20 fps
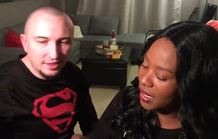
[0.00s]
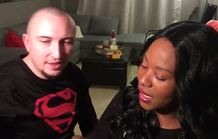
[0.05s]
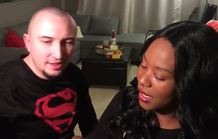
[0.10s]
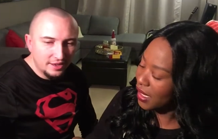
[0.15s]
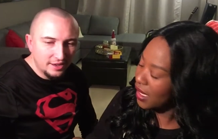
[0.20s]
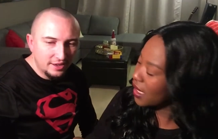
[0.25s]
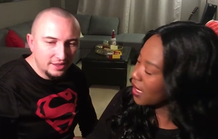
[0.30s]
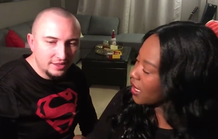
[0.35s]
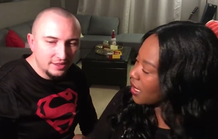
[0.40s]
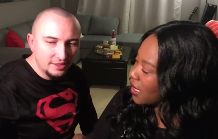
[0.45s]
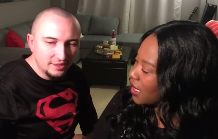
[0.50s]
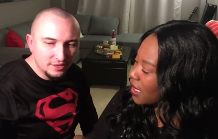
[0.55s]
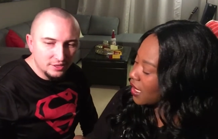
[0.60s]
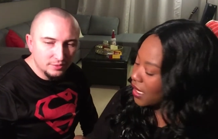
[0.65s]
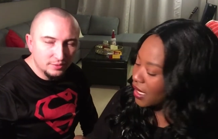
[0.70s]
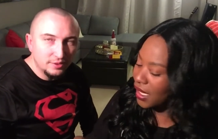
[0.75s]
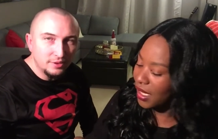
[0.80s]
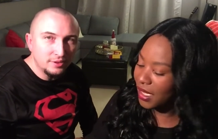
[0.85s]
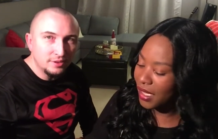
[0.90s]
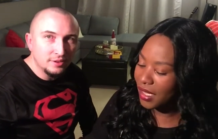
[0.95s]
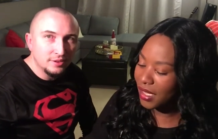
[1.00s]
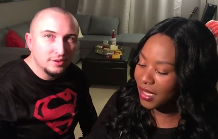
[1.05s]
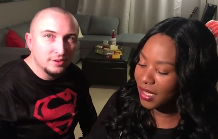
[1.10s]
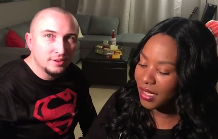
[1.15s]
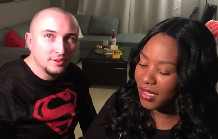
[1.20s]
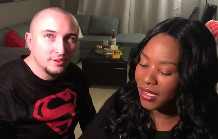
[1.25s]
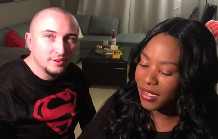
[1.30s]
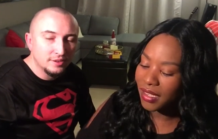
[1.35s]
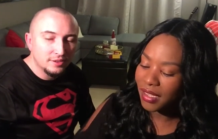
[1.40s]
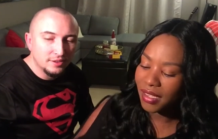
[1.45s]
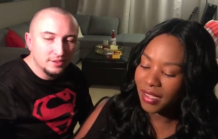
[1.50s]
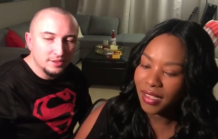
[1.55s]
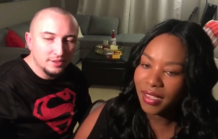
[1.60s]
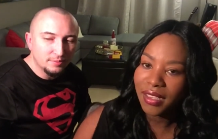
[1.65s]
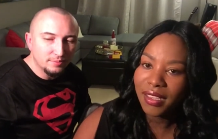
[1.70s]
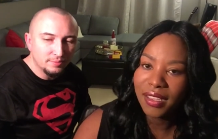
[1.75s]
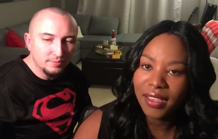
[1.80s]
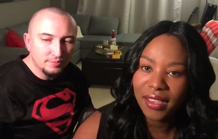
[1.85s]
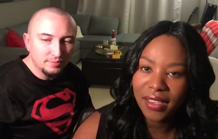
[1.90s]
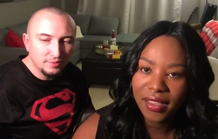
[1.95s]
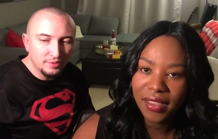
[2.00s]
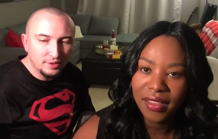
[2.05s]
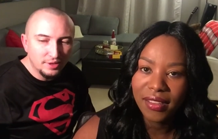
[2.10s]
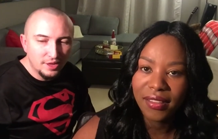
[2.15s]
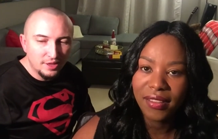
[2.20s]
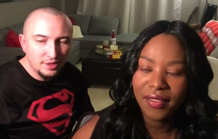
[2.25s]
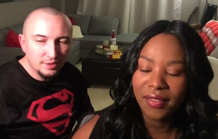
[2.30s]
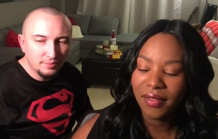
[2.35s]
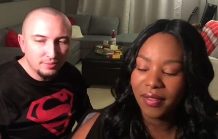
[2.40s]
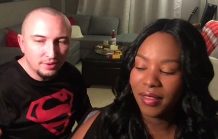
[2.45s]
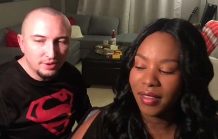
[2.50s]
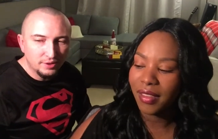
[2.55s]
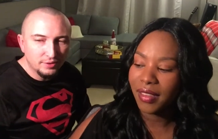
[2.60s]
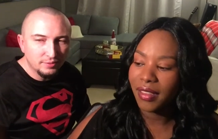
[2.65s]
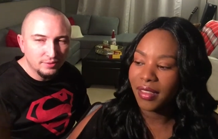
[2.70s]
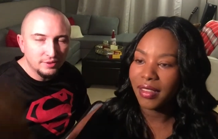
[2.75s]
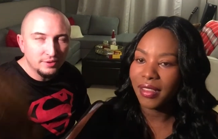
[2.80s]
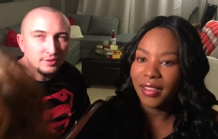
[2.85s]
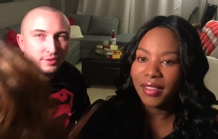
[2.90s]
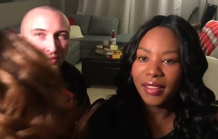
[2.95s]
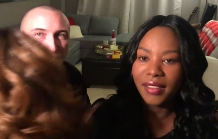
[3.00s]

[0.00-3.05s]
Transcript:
Speaker 1: And then I think this one, then the blonde one.